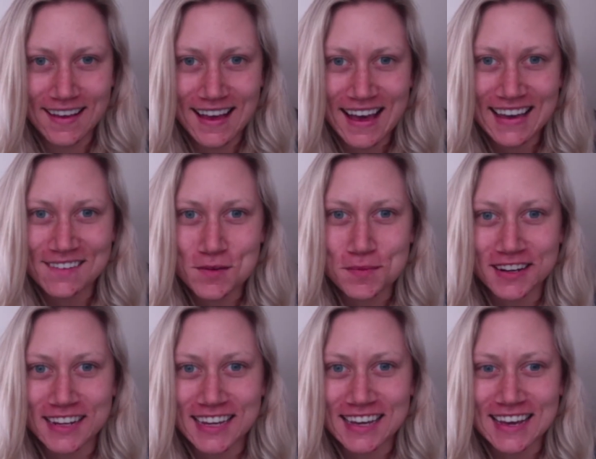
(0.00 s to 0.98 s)
Hi
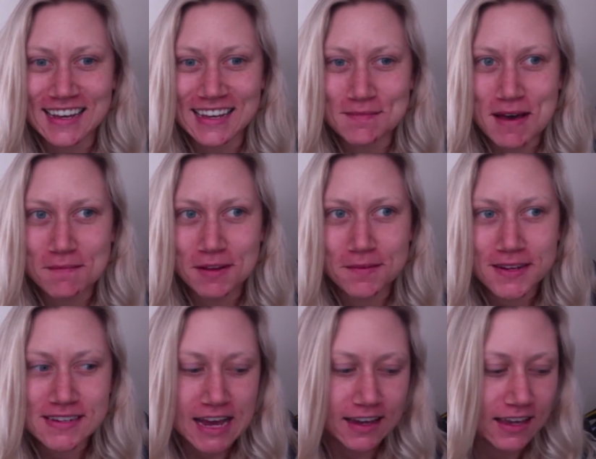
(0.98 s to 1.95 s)
everybody, I'm going to be
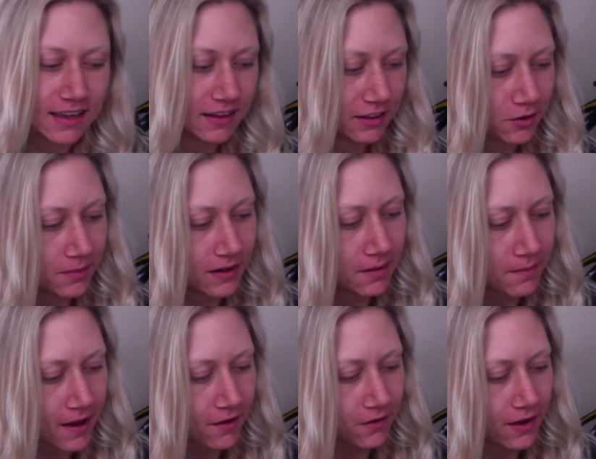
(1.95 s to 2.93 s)
talking a little bit
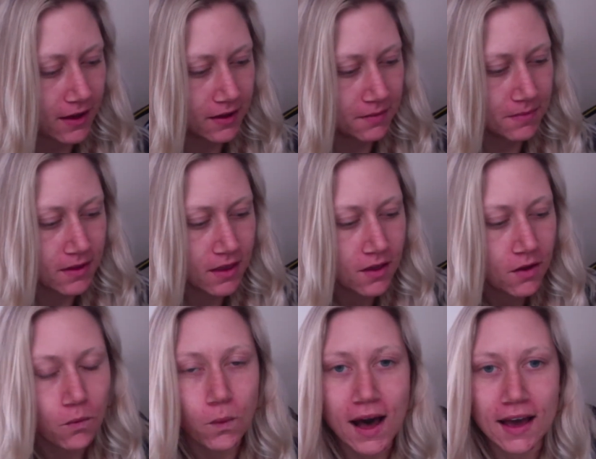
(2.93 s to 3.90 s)
about
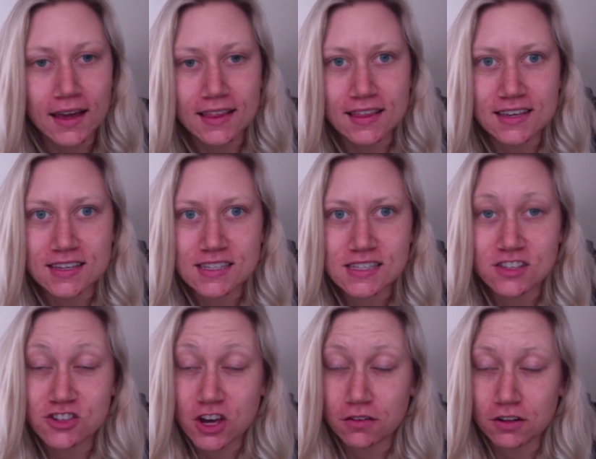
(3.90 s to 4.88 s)
why this
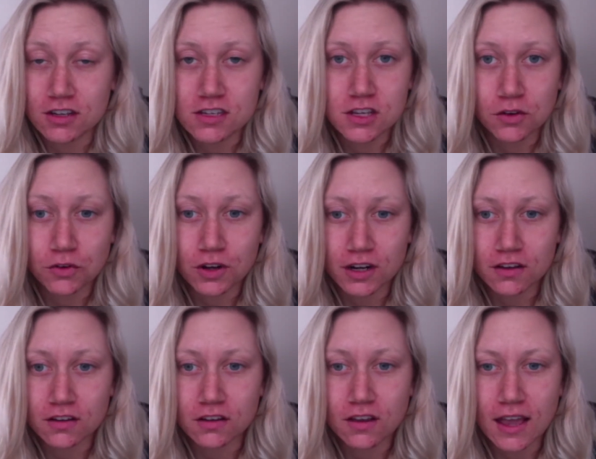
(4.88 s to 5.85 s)
genre is so
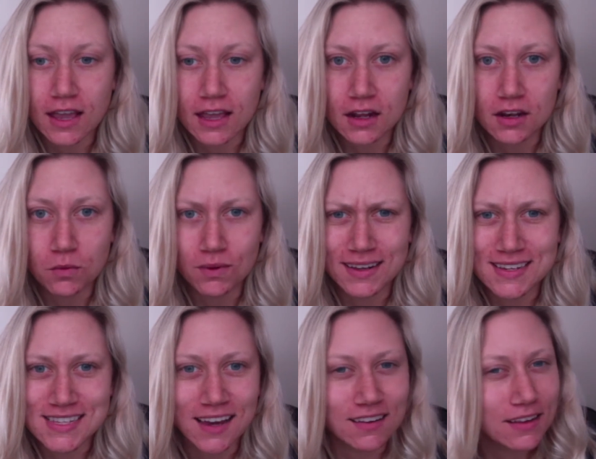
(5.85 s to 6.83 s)
critical and what
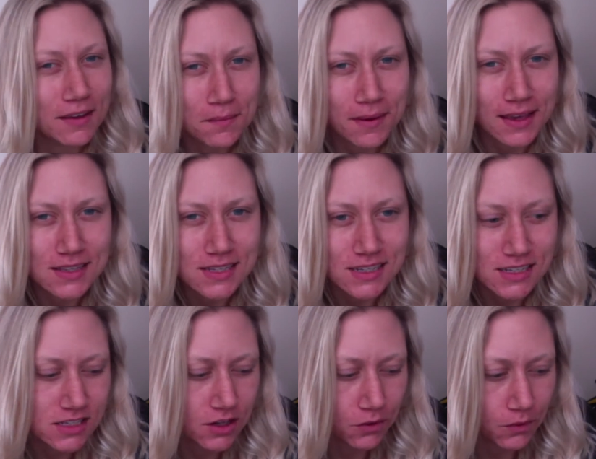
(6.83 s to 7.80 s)
exactly makes it
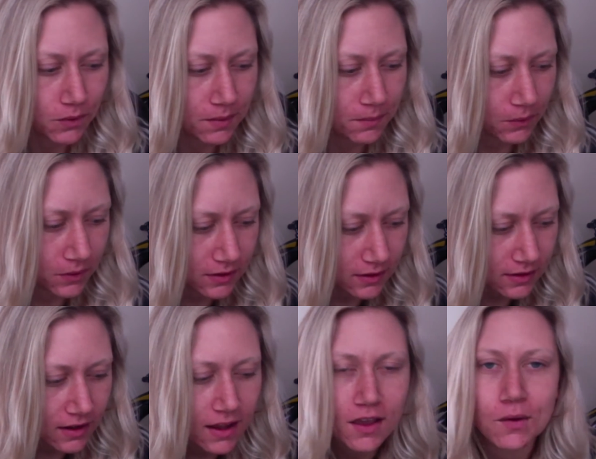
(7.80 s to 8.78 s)
so important.
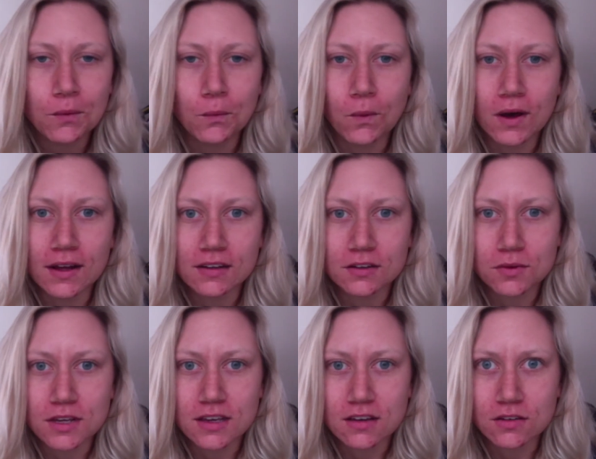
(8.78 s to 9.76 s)
What do we
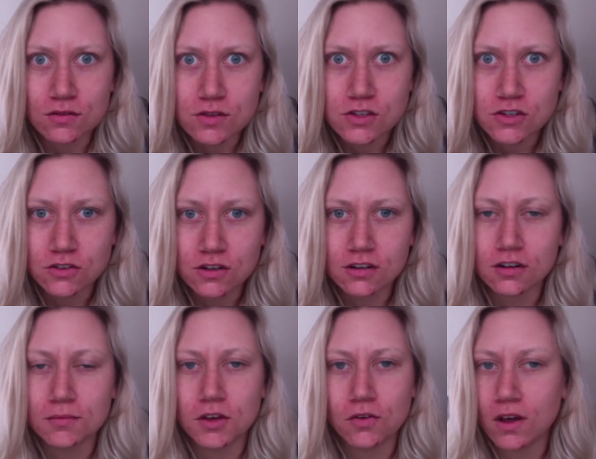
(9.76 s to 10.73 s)
use to
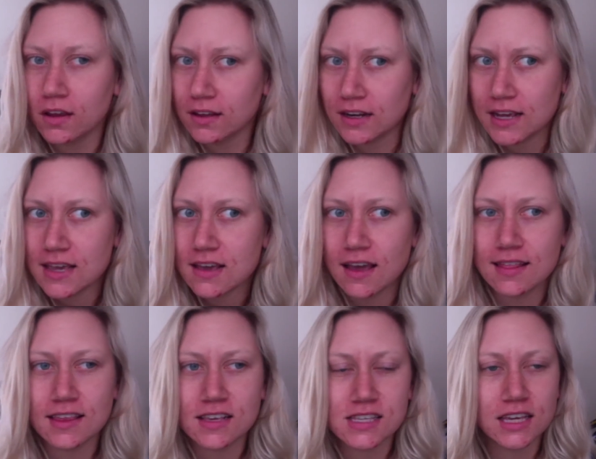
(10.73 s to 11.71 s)
determine quality and
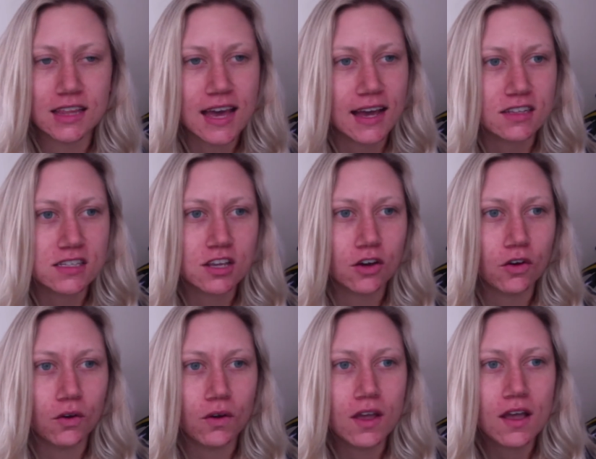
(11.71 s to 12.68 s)
things like that.
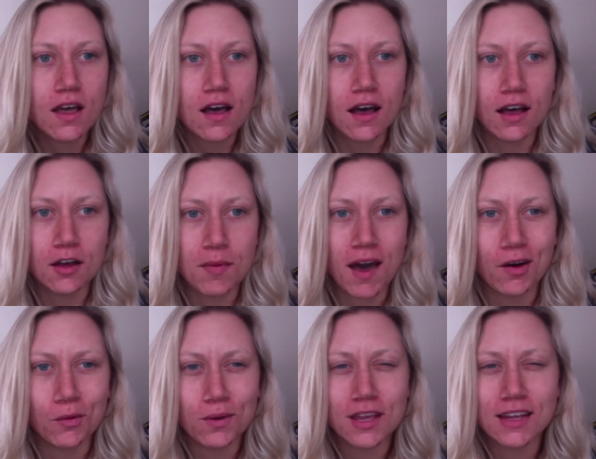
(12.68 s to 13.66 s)
So
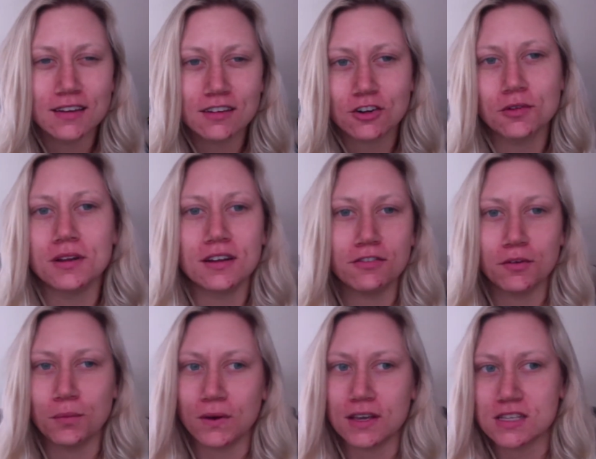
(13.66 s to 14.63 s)
how we determine if a
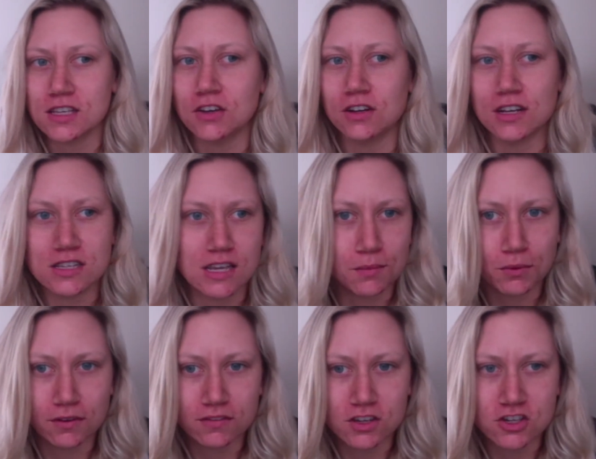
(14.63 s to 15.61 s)
book is a good example
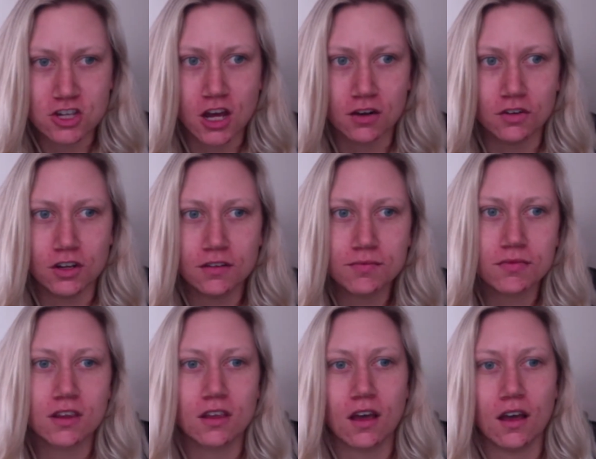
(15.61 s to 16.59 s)
of this genre.
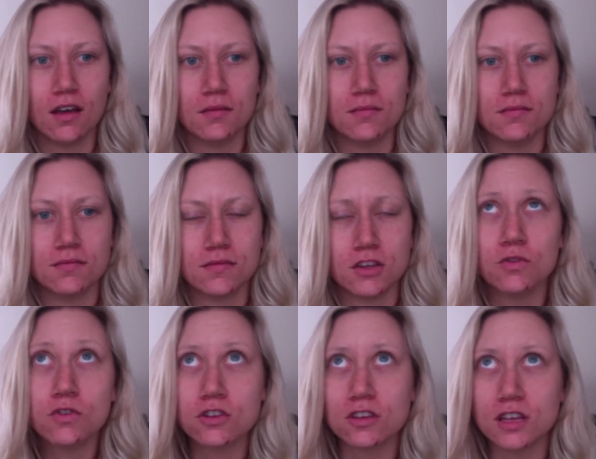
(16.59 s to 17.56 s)

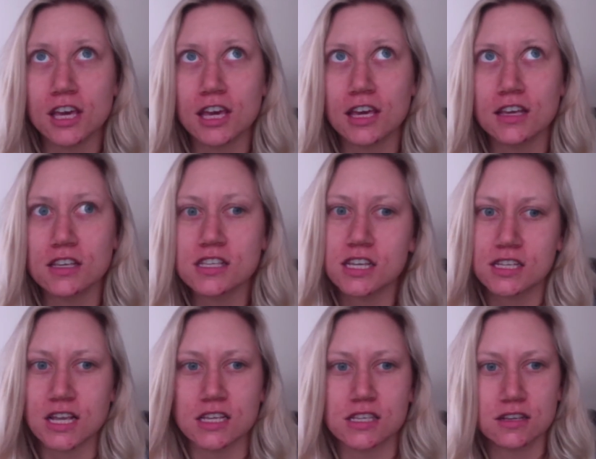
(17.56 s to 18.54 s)
Usually
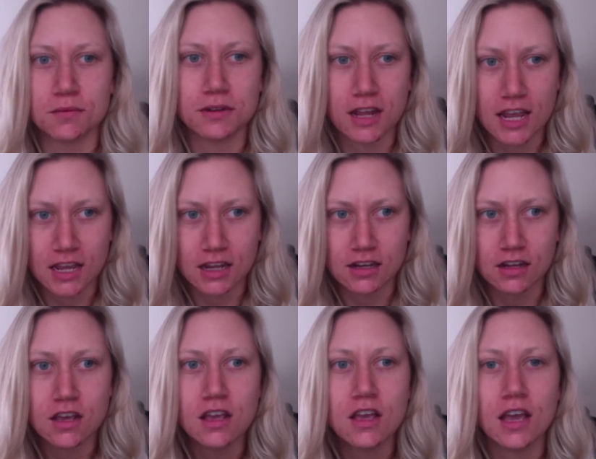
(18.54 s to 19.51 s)
success is obtained
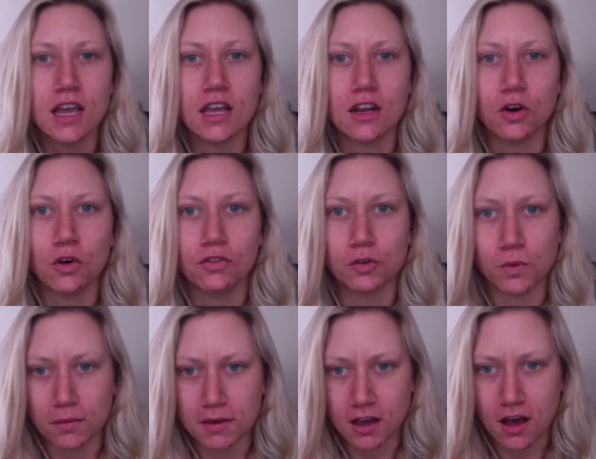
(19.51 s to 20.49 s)
in
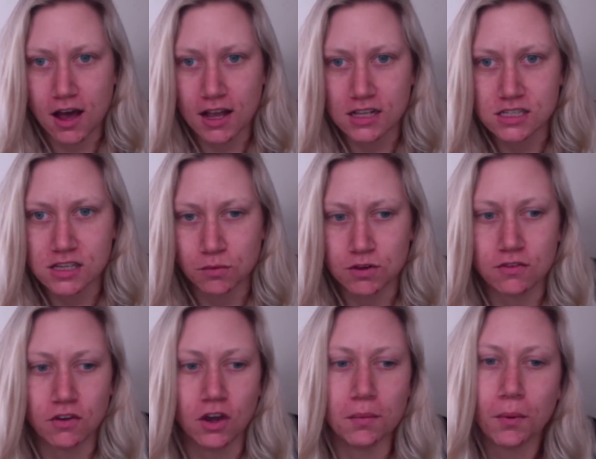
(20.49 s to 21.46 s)
overwhelming odds. Someone's
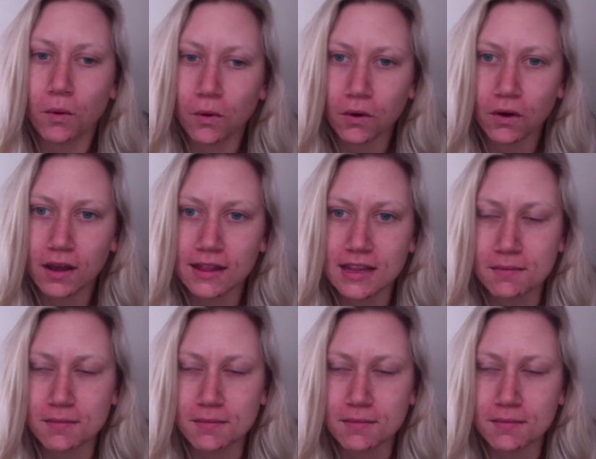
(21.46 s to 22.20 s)
very poor and they